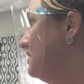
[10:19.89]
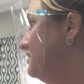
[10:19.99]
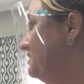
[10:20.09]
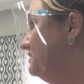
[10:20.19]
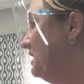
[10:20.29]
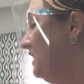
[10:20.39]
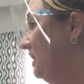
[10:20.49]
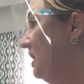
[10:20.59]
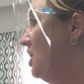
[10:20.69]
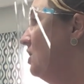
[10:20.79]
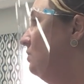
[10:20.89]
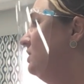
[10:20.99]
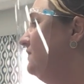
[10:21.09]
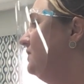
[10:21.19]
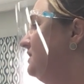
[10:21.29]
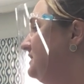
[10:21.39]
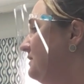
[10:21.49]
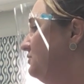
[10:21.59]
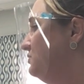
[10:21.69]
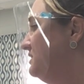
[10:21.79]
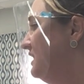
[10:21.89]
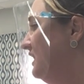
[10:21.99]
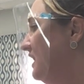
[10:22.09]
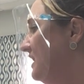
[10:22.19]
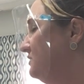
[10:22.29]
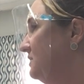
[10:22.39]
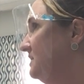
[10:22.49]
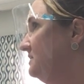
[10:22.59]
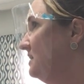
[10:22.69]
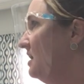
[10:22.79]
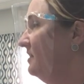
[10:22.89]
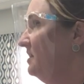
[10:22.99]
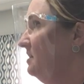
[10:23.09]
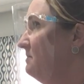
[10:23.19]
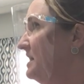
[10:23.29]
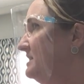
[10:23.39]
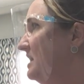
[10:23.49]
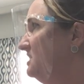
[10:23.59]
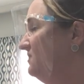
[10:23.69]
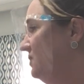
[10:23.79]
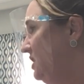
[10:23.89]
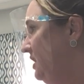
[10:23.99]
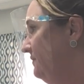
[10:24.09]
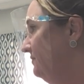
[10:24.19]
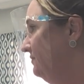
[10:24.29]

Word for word: rather than telling, one of your examples we did in class was, I think, my dad's funny.